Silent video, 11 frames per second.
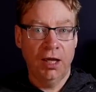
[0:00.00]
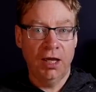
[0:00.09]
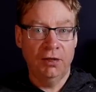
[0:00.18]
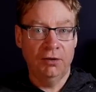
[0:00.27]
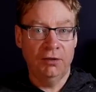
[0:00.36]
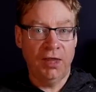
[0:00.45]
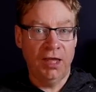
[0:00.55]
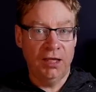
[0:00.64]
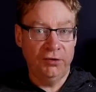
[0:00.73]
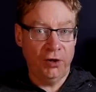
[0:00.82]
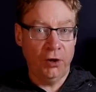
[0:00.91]
in that there
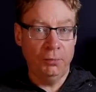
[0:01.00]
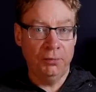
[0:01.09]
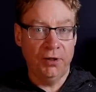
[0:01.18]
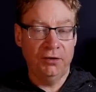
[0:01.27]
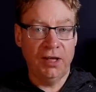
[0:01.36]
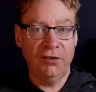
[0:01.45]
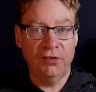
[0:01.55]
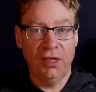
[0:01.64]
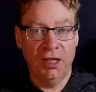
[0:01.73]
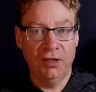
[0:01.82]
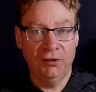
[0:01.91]
is hope that
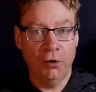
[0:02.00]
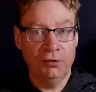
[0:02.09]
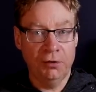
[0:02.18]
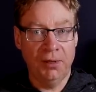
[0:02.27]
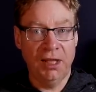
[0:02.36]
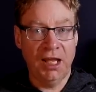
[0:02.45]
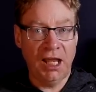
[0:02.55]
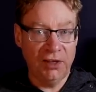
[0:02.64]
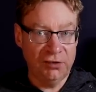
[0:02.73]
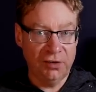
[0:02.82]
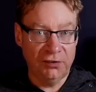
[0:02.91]
Tesla is going to be
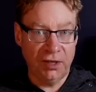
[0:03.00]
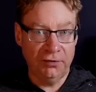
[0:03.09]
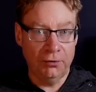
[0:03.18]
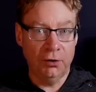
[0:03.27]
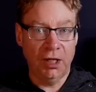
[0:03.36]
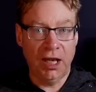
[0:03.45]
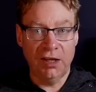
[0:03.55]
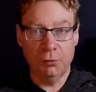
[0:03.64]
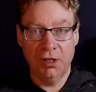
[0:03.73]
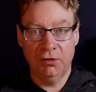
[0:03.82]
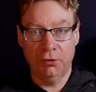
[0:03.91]
as successful as
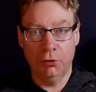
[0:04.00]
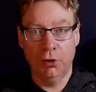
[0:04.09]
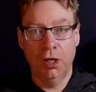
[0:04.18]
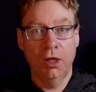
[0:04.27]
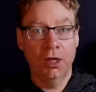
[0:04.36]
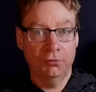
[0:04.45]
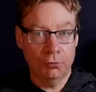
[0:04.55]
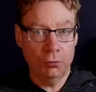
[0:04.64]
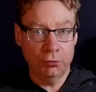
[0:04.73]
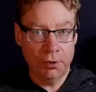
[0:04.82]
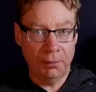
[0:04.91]
we thought through
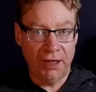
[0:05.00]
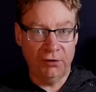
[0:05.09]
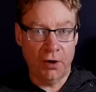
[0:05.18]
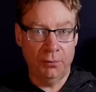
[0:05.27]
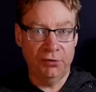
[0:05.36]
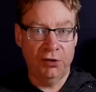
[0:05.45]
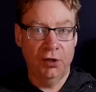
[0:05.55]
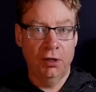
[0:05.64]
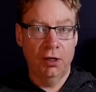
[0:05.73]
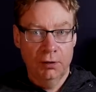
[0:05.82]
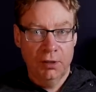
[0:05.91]
all the bad times.
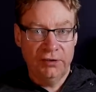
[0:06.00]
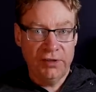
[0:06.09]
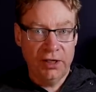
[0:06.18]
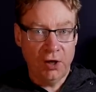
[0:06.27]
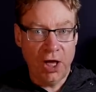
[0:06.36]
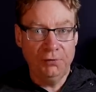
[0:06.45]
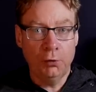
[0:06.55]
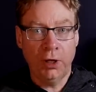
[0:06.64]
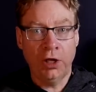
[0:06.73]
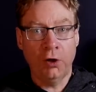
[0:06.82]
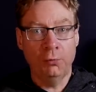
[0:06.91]
Instead, I thought
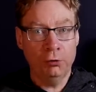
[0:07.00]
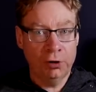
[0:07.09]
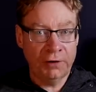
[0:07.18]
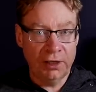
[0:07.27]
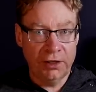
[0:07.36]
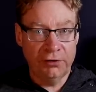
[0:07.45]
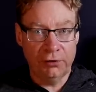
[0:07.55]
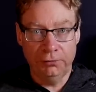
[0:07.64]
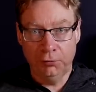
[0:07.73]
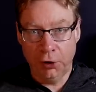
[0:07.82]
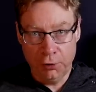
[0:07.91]
we'd go more along the lines
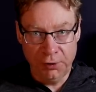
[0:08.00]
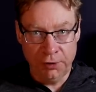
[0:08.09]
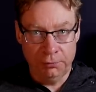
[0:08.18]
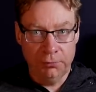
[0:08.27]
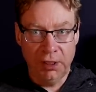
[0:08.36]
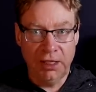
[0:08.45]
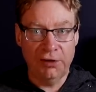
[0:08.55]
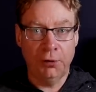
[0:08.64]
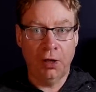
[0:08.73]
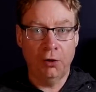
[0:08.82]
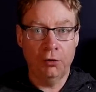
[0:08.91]
of copium, I guess
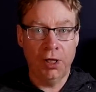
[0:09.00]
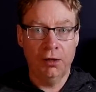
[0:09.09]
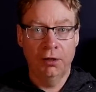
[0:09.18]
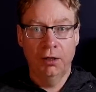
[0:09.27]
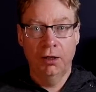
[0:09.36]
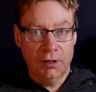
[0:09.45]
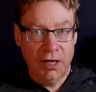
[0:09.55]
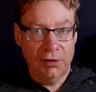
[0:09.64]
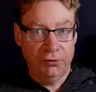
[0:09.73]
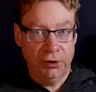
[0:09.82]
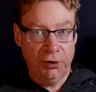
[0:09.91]
we can call it, in
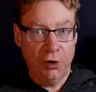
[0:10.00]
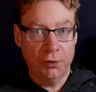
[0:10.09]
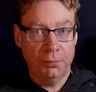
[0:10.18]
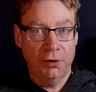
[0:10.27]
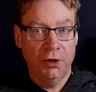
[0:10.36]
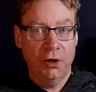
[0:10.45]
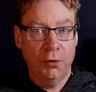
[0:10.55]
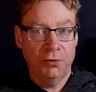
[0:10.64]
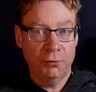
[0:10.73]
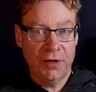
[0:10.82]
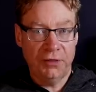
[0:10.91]
how to cope
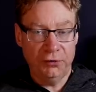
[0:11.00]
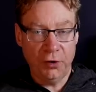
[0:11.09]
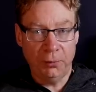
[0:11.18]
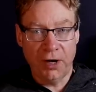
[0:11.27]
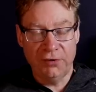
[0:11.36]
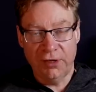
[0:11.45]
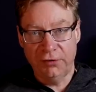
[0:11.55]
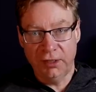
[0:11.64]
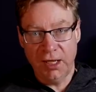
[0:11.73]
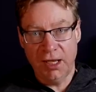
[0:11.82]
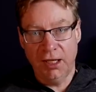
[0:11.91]
with where the stock price is
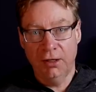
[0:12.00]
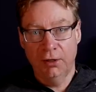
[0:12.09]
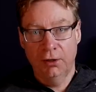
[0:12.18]
today.